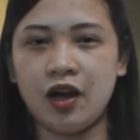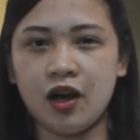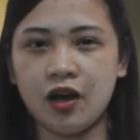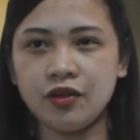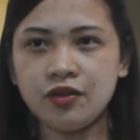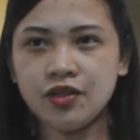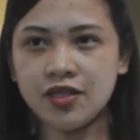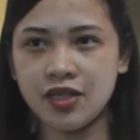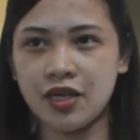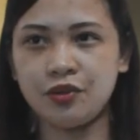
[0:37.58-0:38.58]
Another
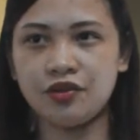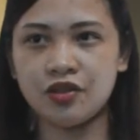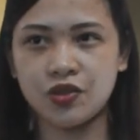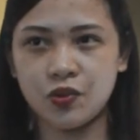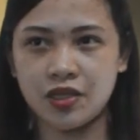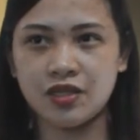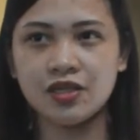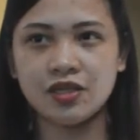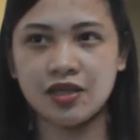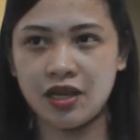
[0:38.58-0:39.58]
skill that
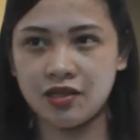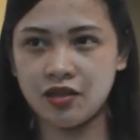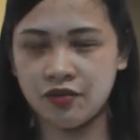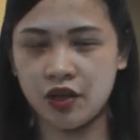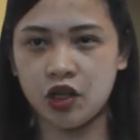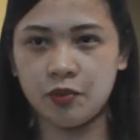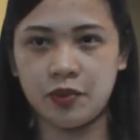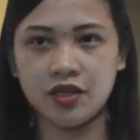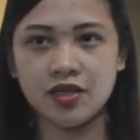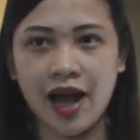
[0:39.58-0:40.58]
students can
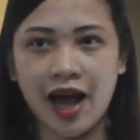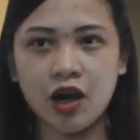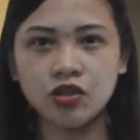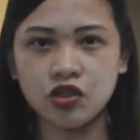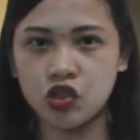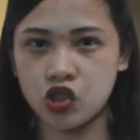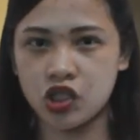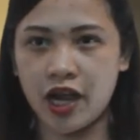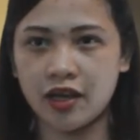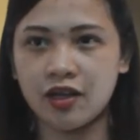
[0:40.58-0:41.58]
develop is how to
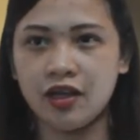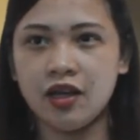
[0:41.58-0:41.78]
check